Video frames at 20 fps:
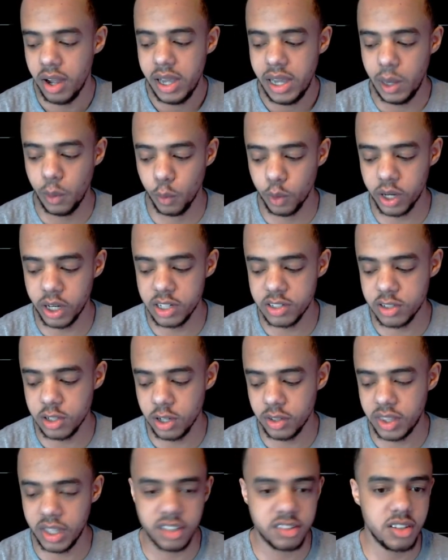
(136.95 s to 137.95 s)
And we're gonna
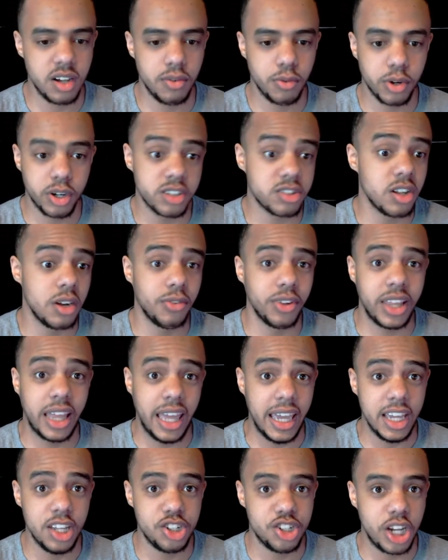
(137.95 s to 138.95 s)
start things off. We're gonna start with
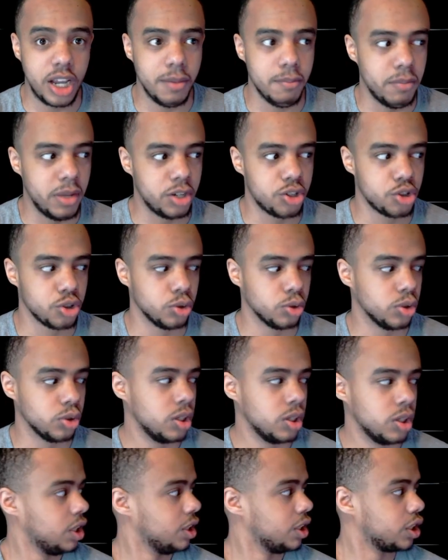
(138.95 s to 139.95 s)
AJ Mitchell,
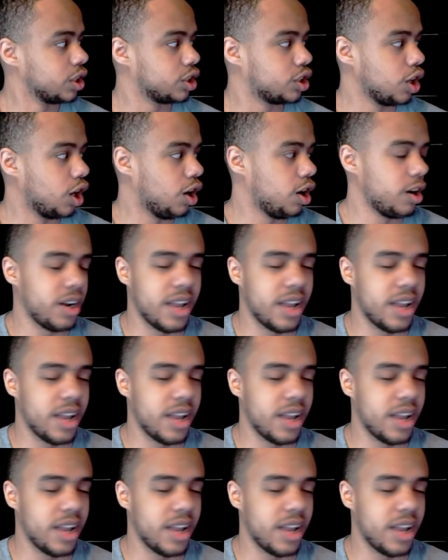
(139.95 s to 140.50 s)
guard